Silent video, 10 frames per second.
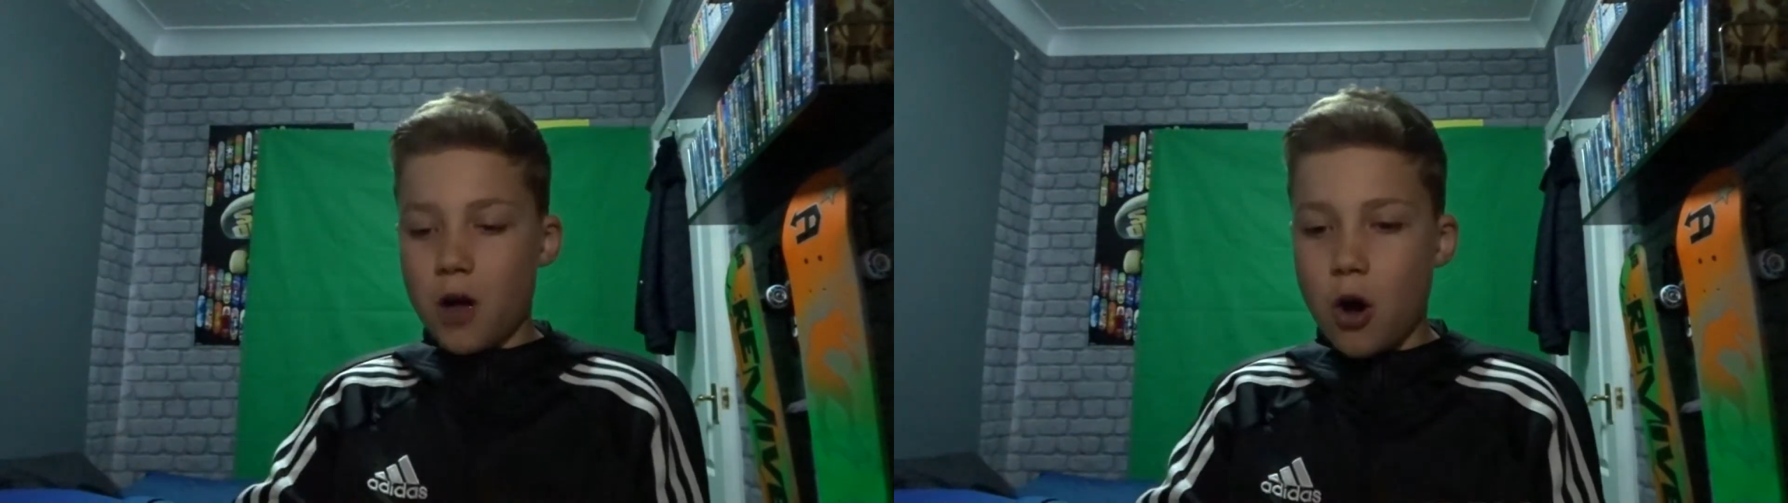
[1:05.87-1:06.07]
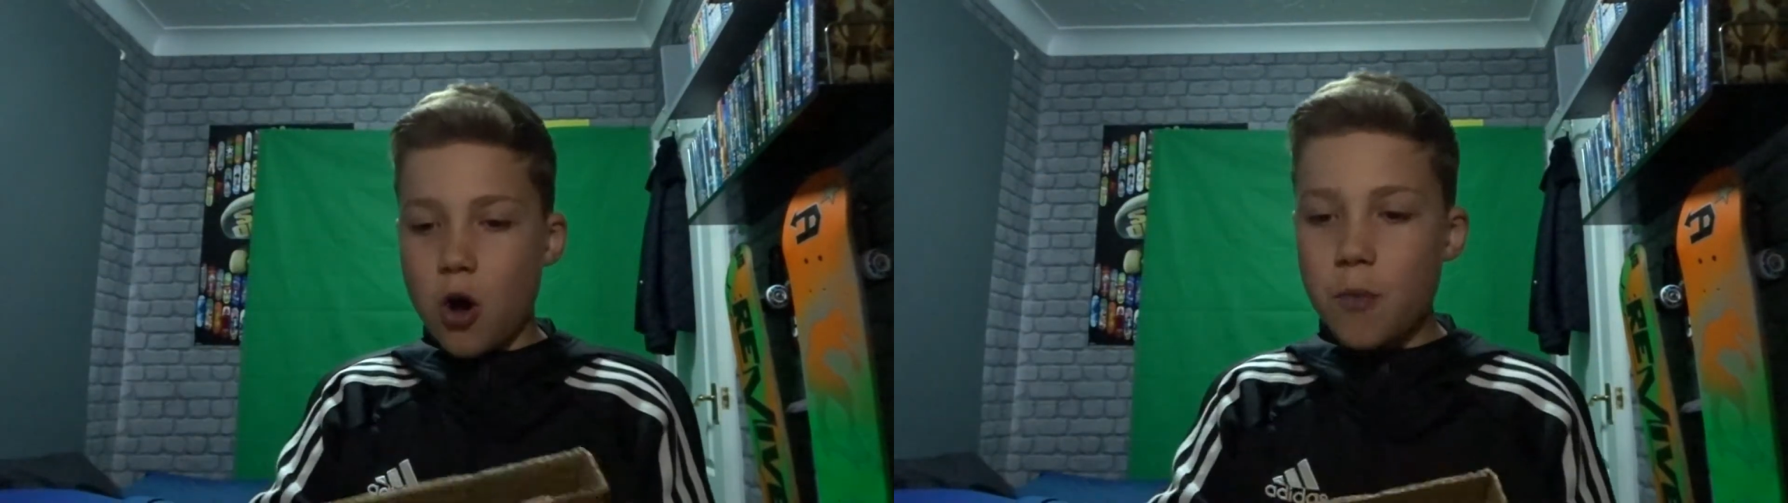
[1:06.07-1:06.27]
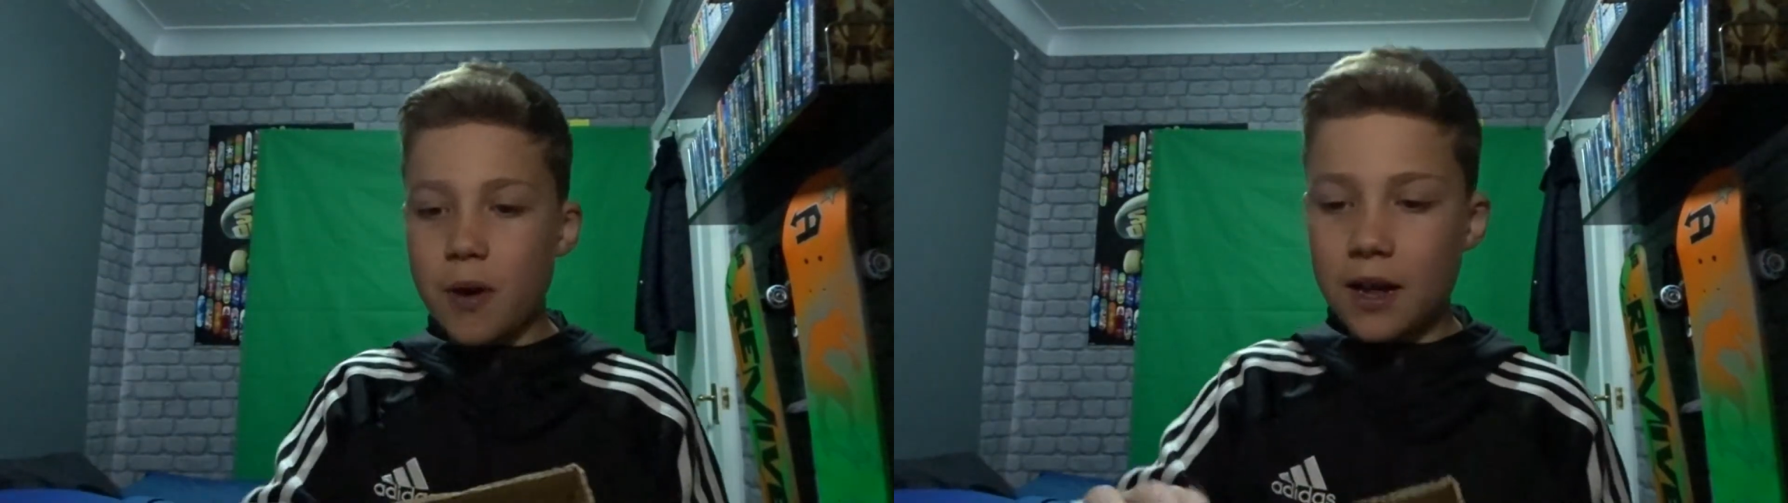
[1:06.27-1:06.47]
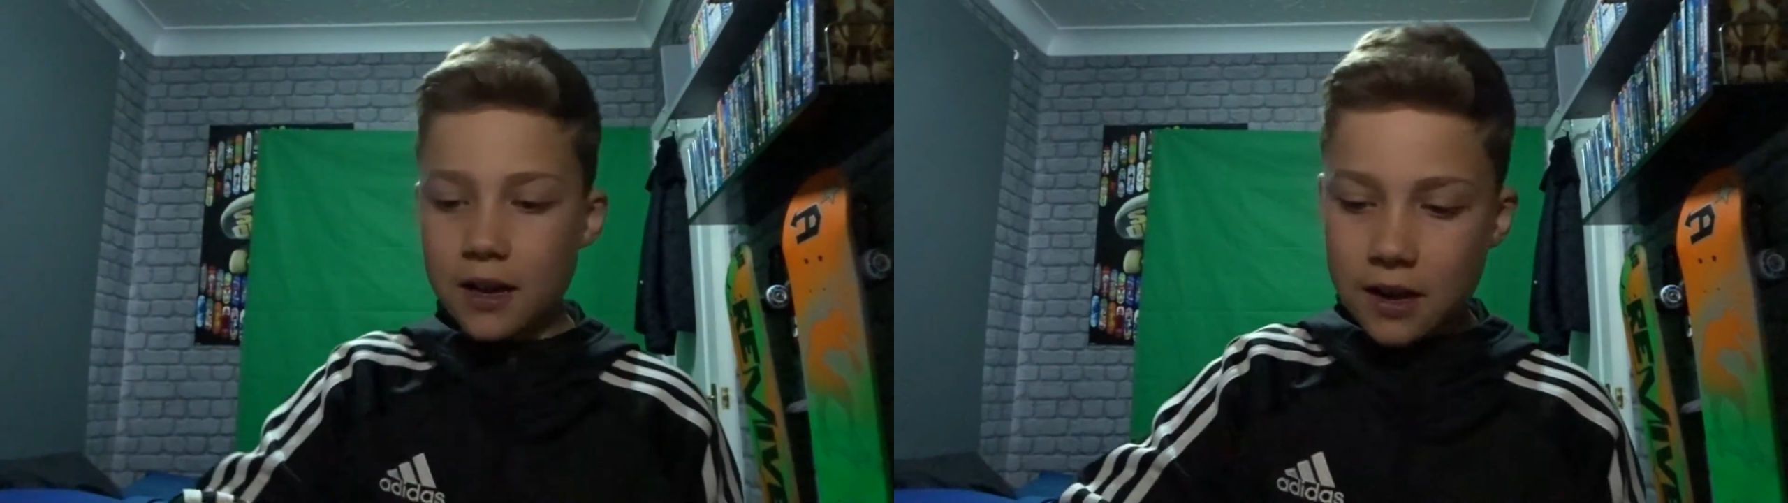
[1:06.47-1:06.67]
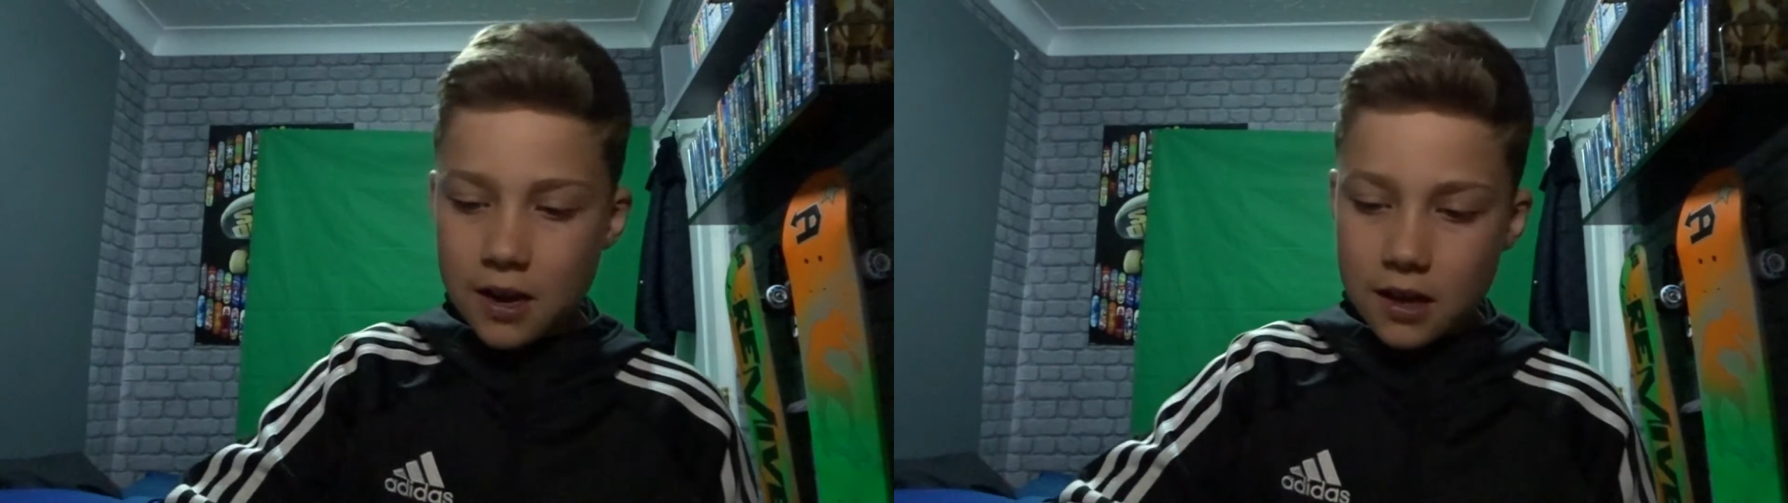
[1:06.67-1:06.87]
opening
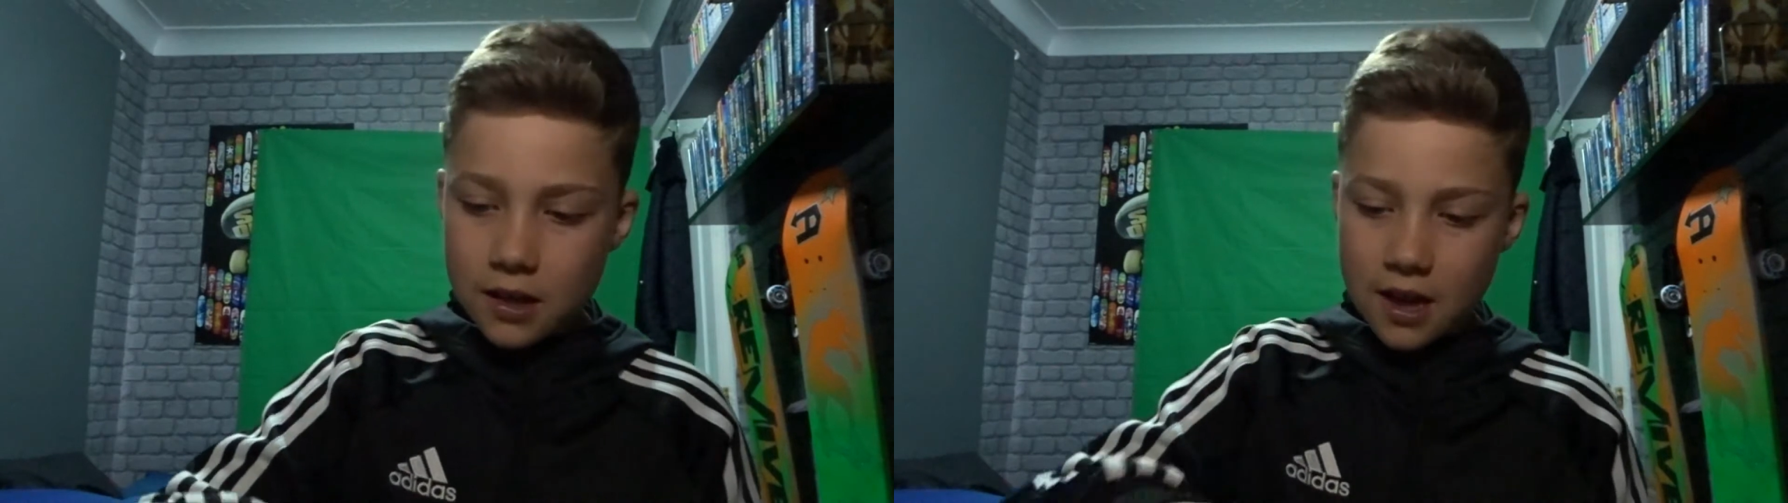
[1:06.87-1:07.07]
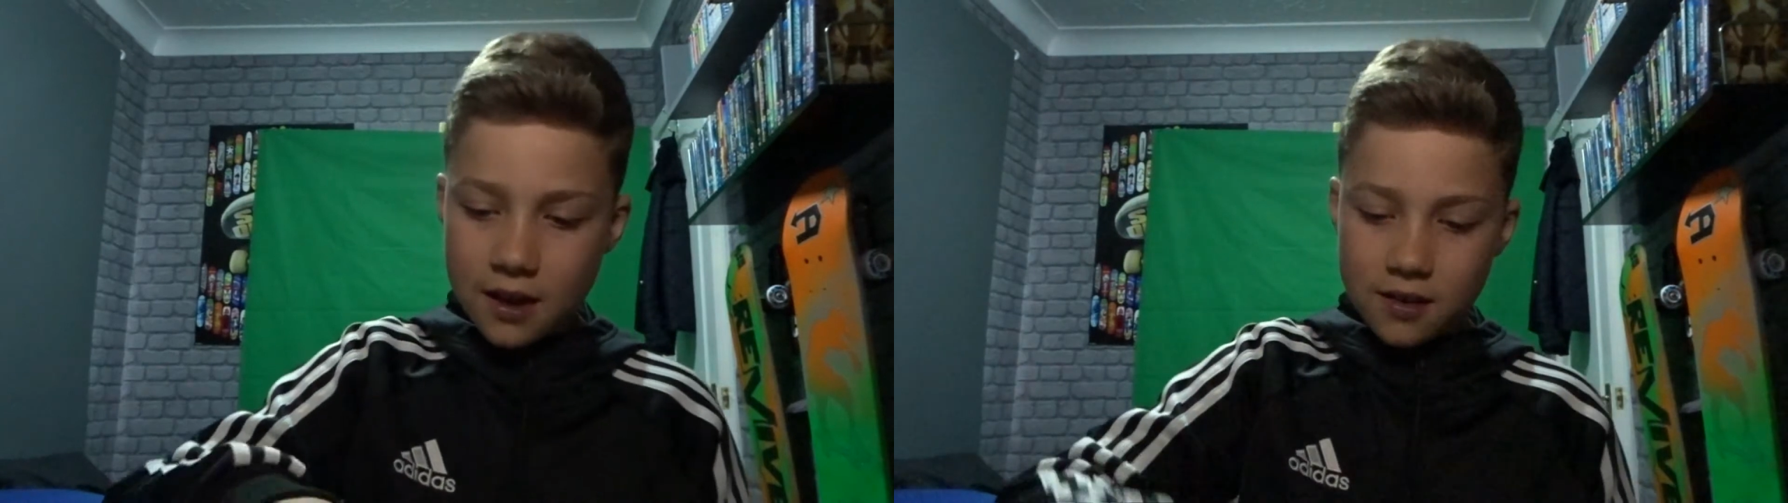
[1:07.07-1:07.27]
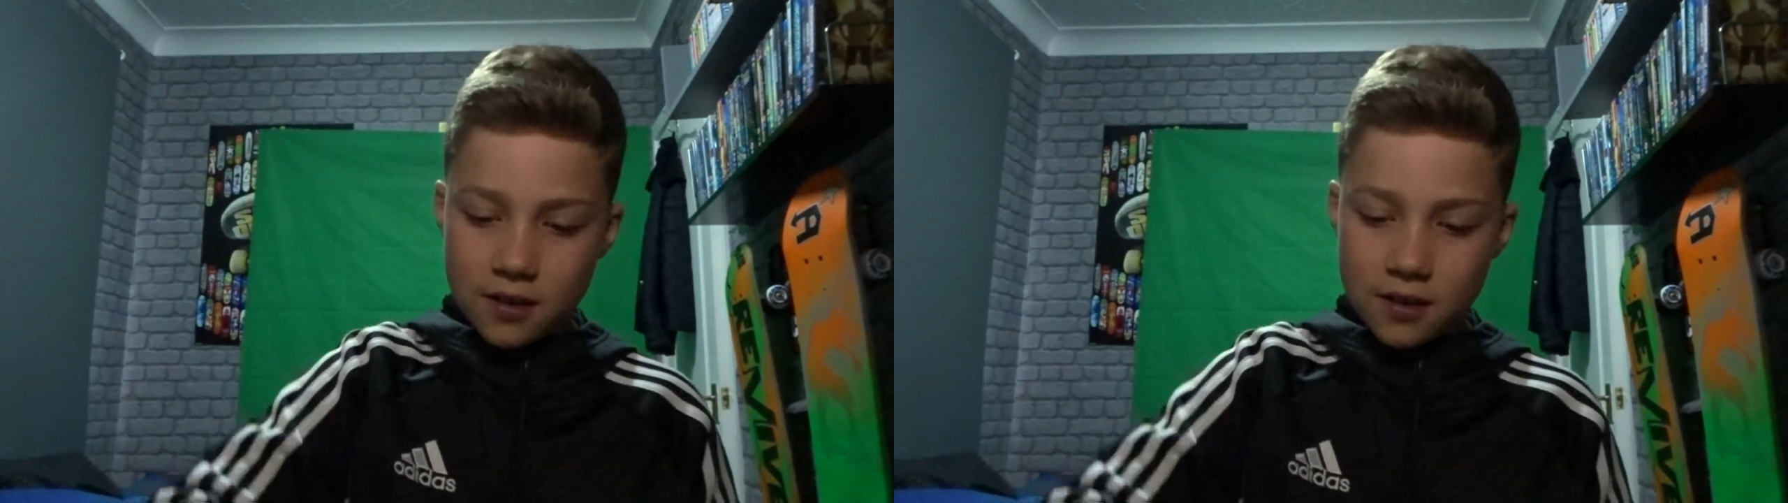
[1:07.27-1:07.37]
this,